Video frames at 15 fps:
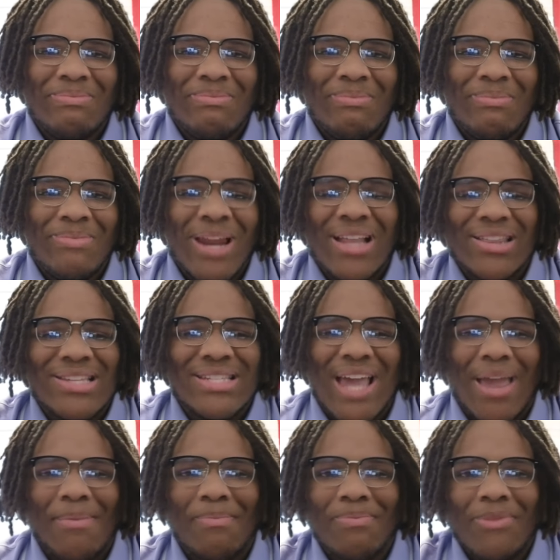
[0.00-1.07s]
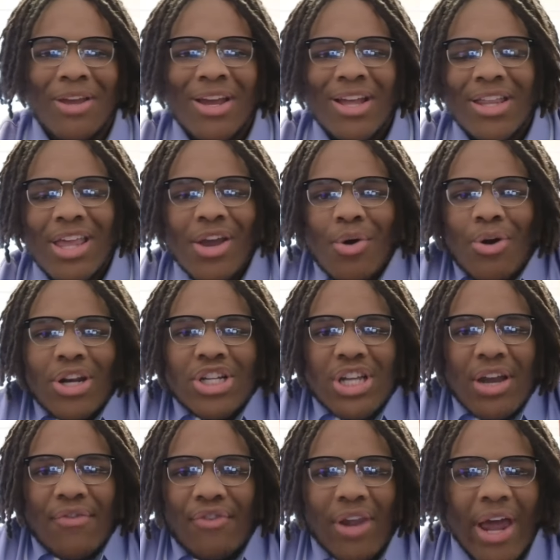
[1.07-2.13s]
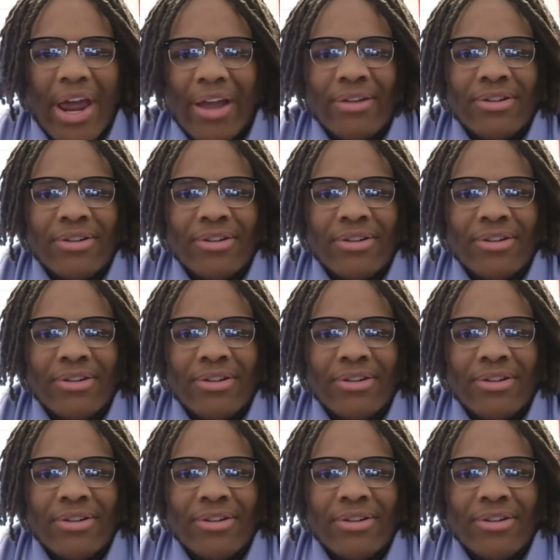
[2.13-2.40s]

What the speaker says: Not the same. Then going to Chick-fil-A,